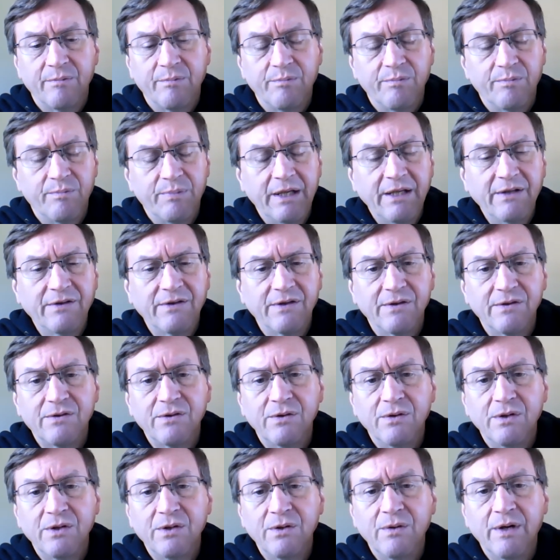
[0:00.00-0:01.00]
pieces
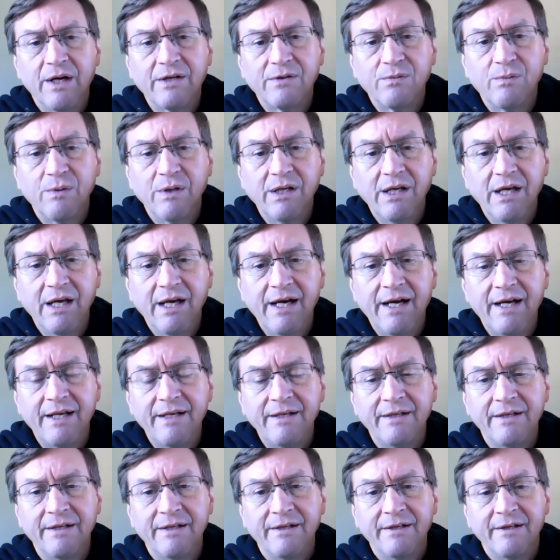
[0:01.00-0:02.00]
to you as we
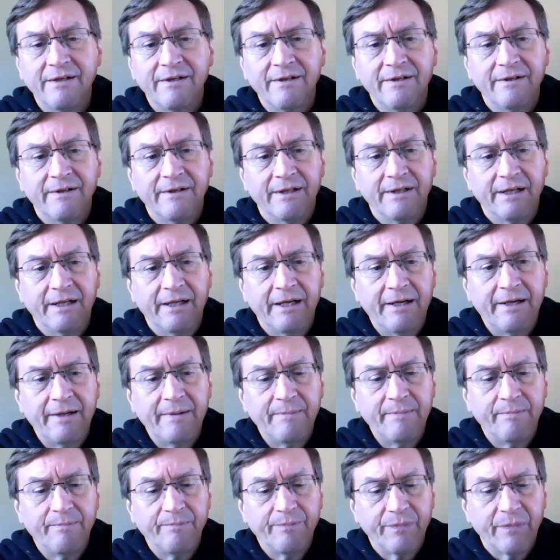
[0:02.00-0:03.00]
can.
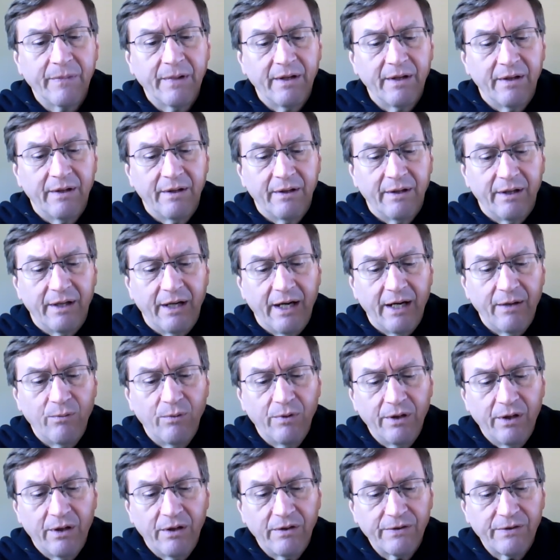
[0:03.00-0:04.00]
I
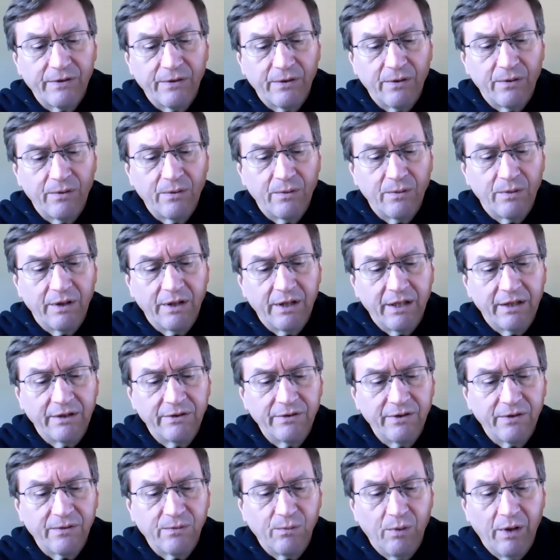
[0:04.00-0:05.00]
would also
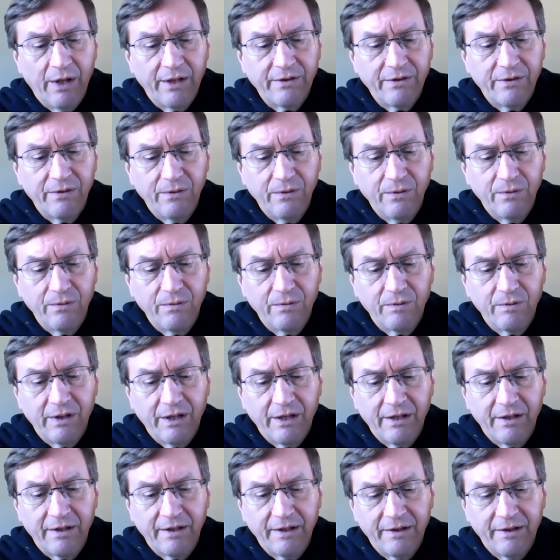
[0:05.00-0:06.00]
just want
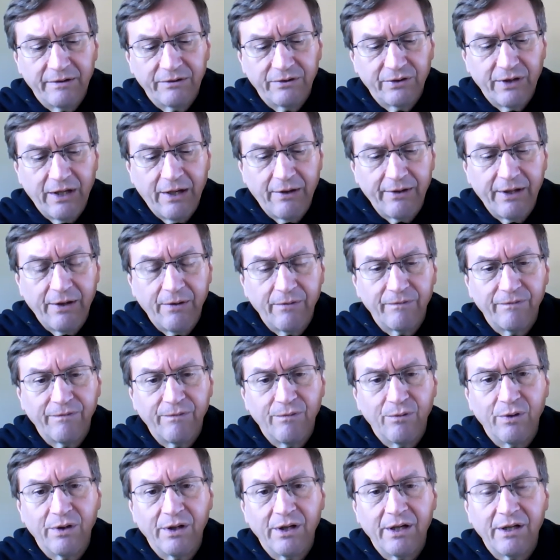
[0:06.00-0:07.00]
to shout out
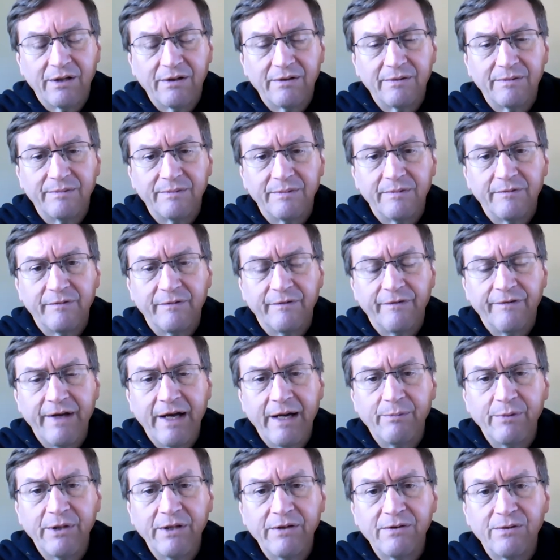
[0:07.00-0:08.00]
for our
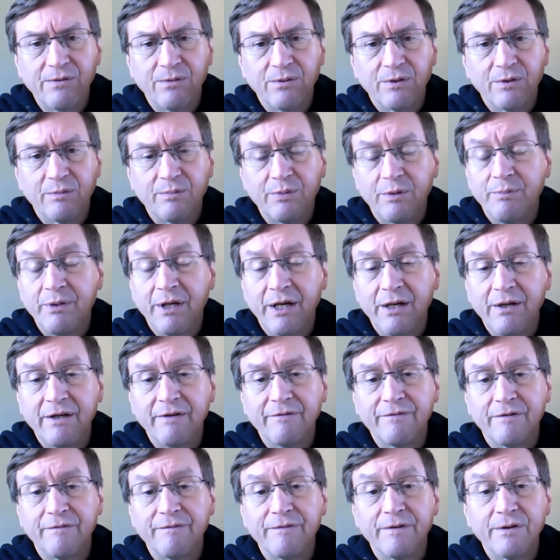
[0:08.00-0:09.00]
families who are preparing
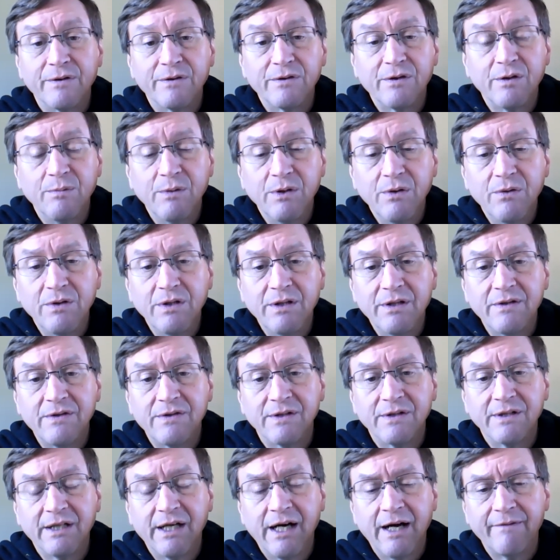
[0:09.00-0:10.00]
for First Communions
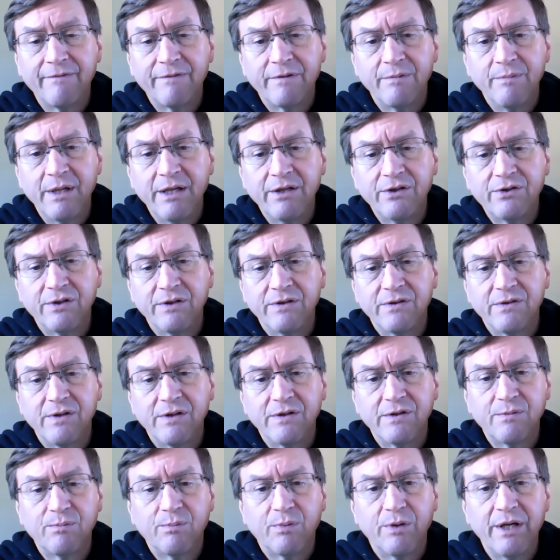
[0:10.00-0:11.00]
and confirmations
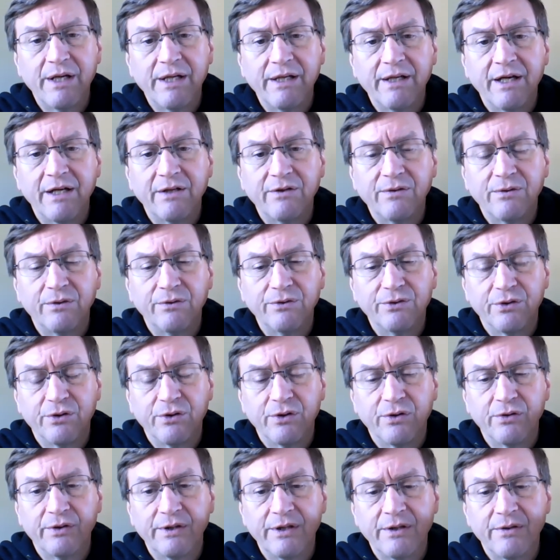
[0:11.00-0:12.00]
this spring. I told you
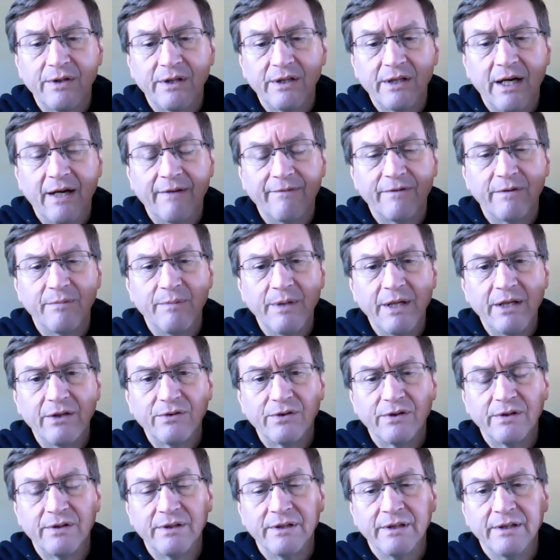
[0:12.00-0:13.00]
earlier the confirmation